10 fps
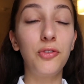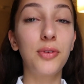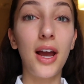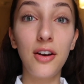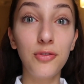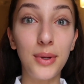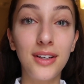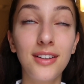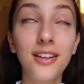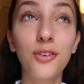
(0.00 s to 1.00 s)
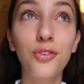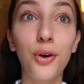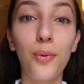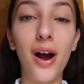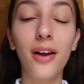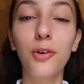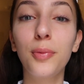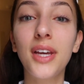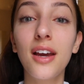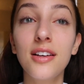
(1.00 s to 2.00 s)
We've kind of been in here for a
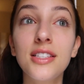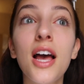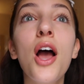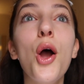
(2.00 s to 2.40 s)
while because